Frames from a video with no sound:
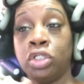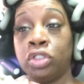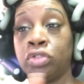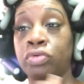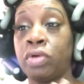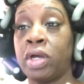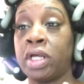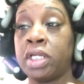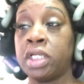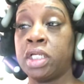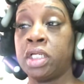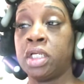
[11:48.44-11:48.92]

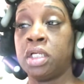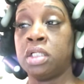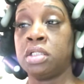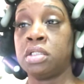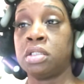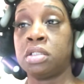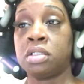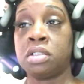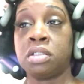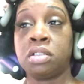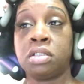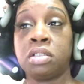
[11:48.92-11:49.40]
tried to
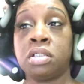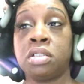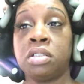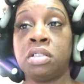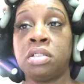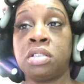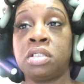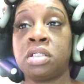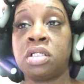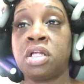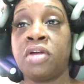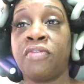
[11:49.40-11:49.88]
get
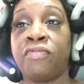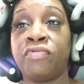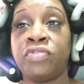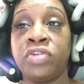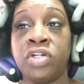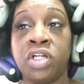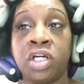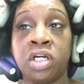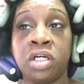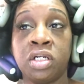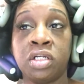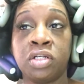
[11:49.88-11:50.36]
stuff
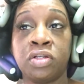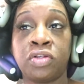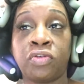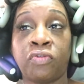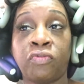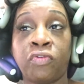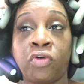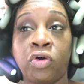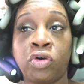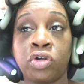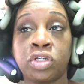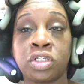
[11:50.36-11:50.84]
done as
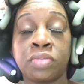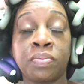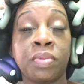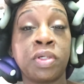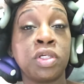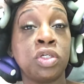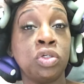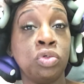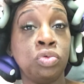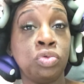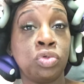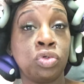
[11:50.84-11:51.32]
far as
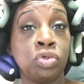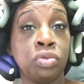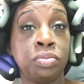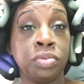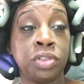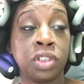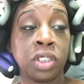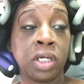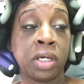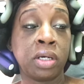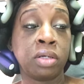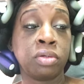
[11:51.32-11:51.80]
my
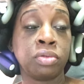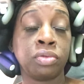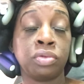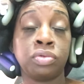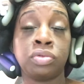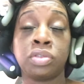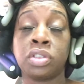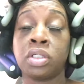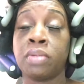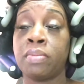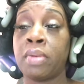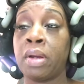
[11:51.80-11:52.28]
YouTube
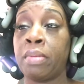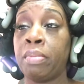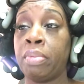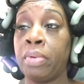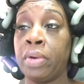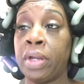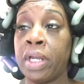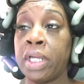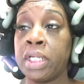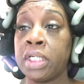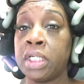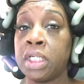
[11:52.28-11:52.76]
channels and my
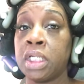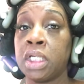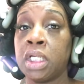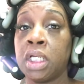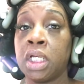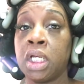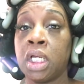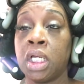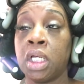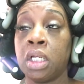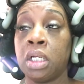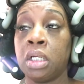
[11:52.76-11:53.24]

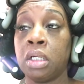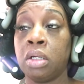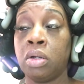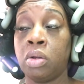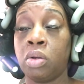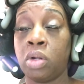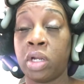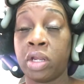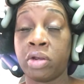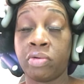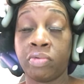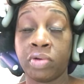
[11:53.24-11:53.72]
branding
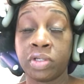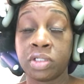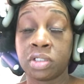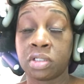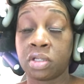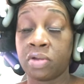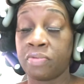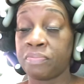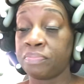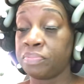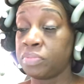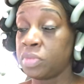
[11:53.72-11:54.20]
and all that great
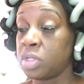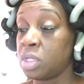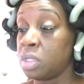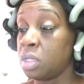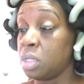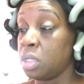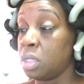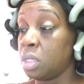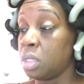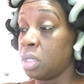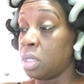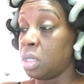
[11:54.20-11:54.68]
stuff.
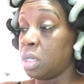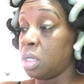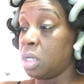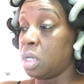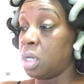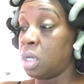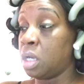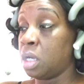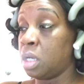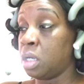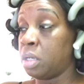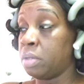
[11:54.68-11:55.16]

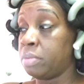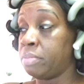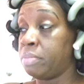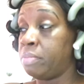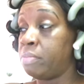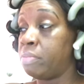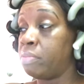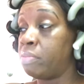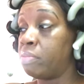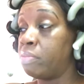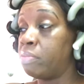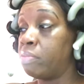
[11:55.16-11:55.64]

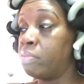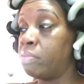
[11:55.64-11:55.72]
Um,